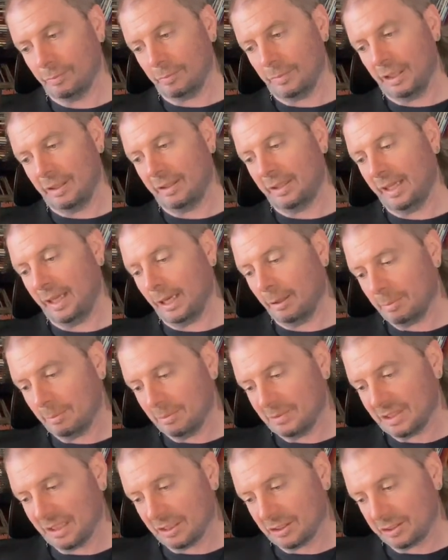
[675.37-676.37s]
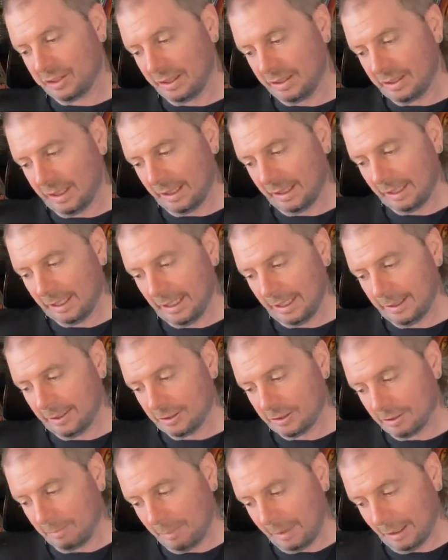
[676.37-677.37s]
and the album is actually
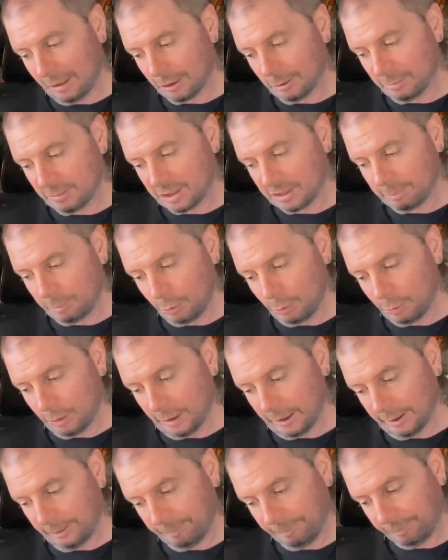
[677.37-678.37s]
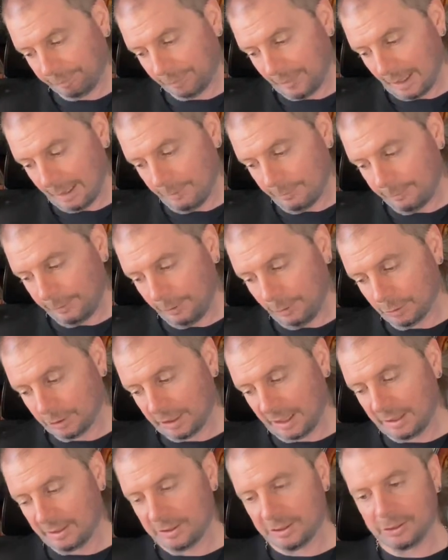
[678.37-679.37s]
dedicated to Malcolm Spooner and Phil
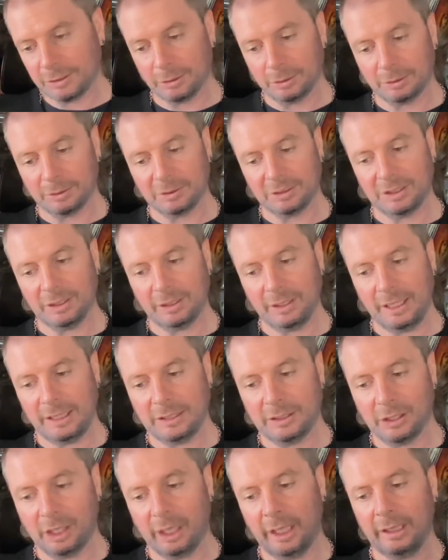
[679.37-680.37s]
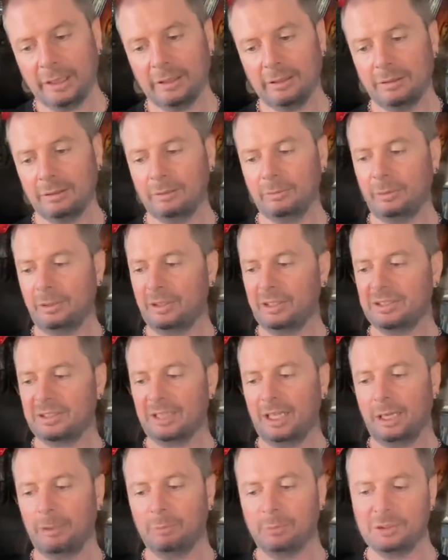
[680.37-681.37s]
Tunstall. So they died when this
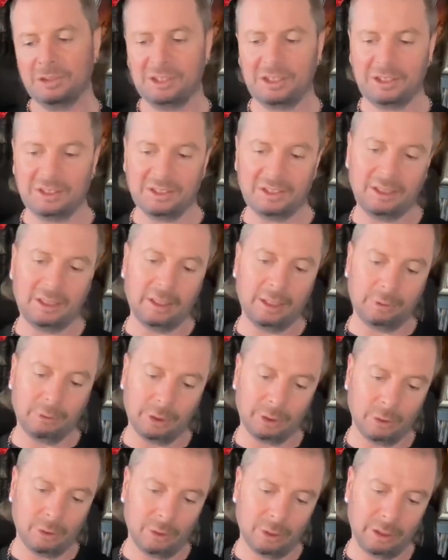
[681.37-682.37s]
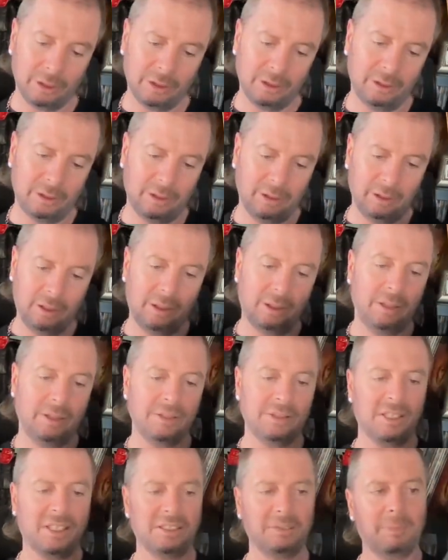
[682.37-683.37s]
album was just uh, recorded.
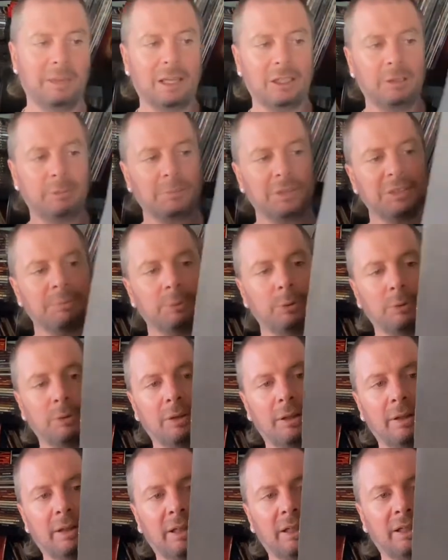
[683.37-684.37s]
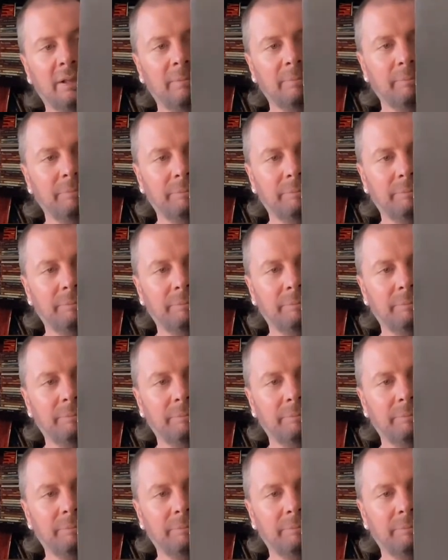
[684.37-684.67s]
That's Malcolm Spooner there.